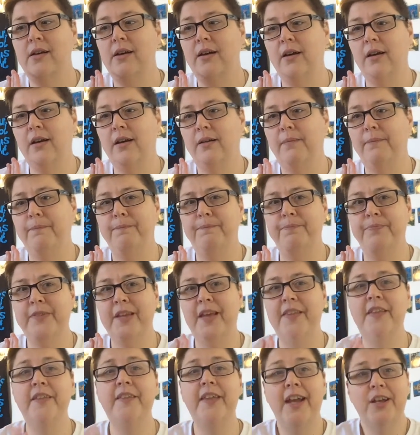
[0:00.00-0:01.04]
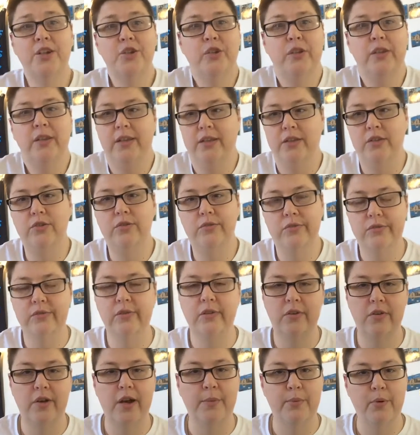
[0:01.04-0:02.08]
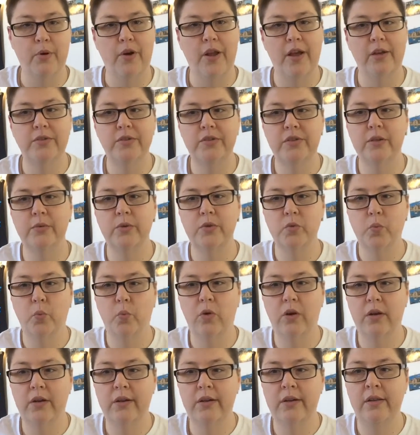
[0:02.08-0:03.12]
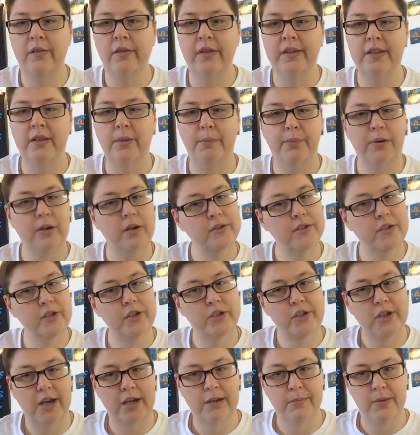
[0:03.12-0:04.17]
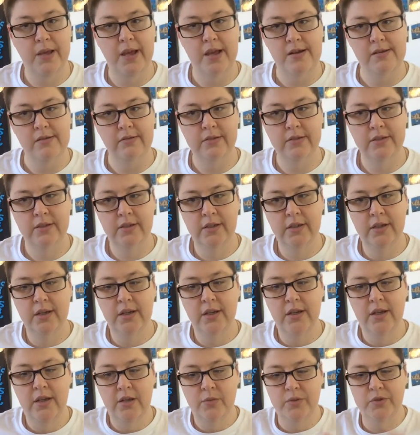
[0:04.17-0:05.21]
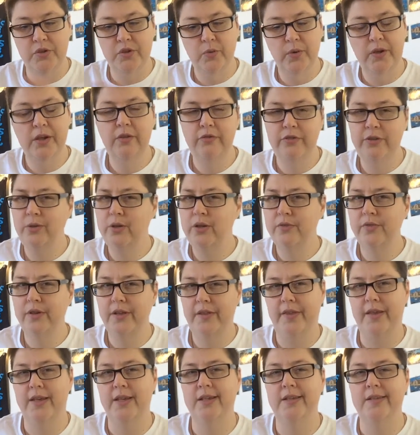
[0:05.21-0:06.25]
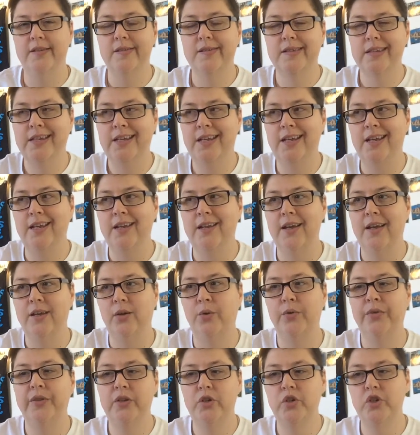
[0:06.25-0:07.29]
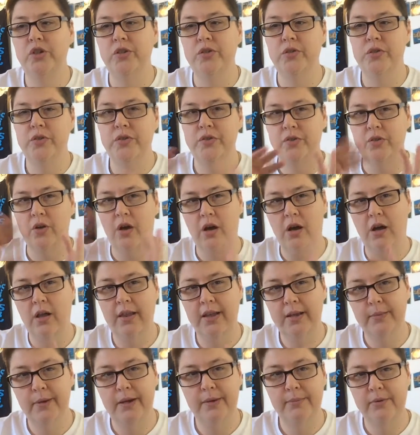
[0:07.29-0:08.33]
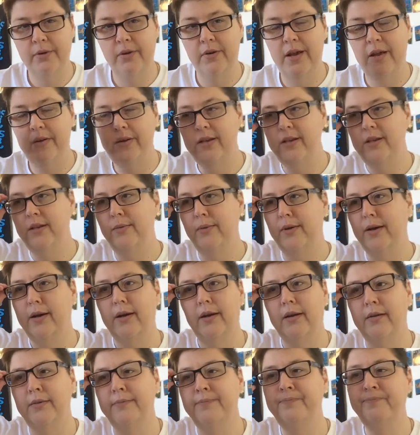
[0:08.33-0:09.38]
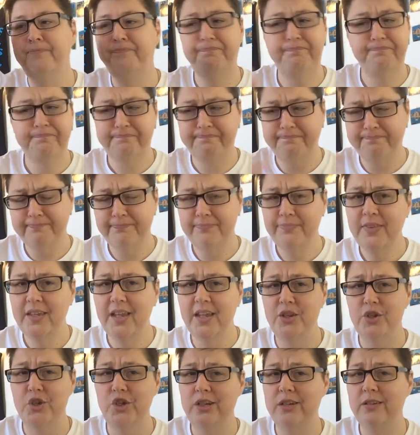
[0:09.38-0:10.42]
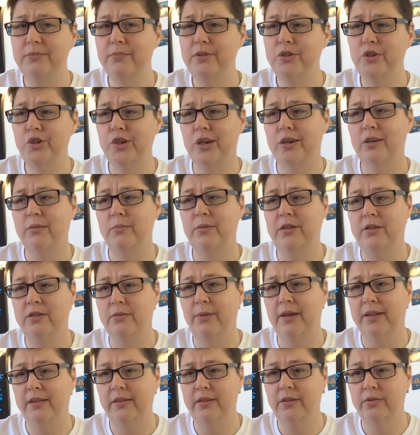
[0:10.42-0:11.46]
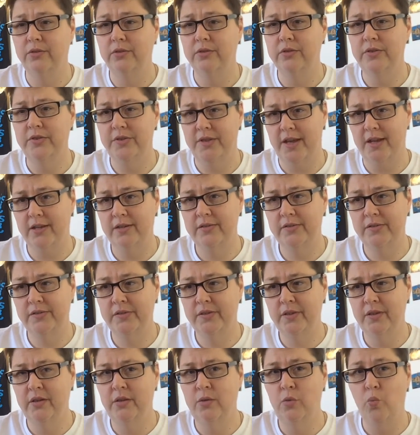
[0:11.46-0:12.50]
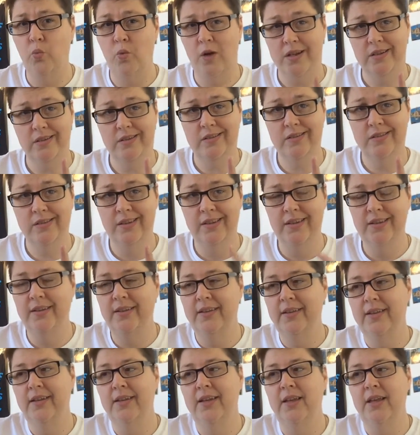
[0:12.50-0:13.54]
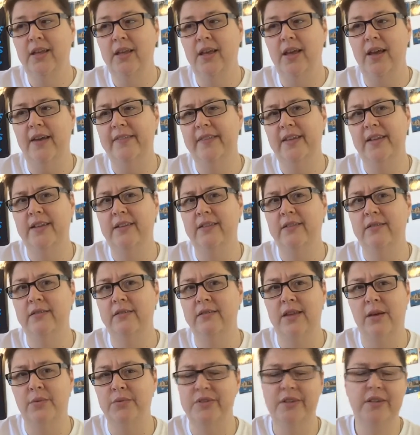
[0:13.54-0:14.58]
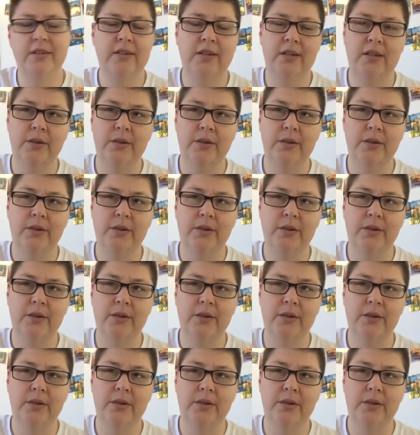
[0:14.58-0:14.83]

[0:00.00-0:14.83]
And then they actually like use the correct pronouns. There was one, like the person that checked me out was doing a few different things and I don't think she saw like my pronoun anywhere, and she did misgender me to my legal sex once. And then that was it.